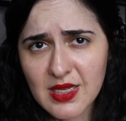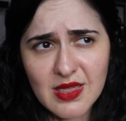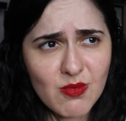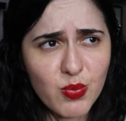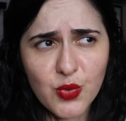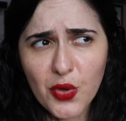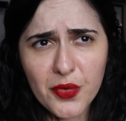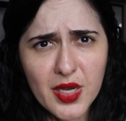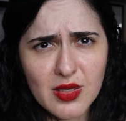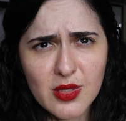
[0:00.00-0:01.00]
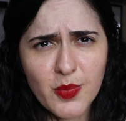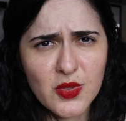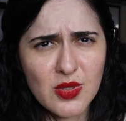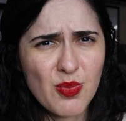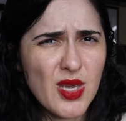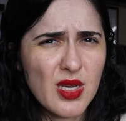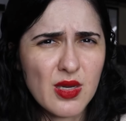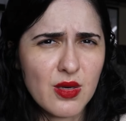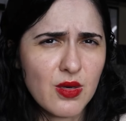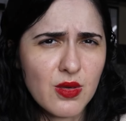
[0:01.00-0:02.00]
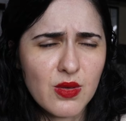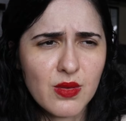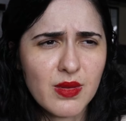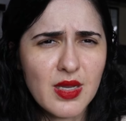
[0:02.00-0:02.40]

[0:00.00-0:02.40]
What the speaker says: and Dorian's supposed to be a girl.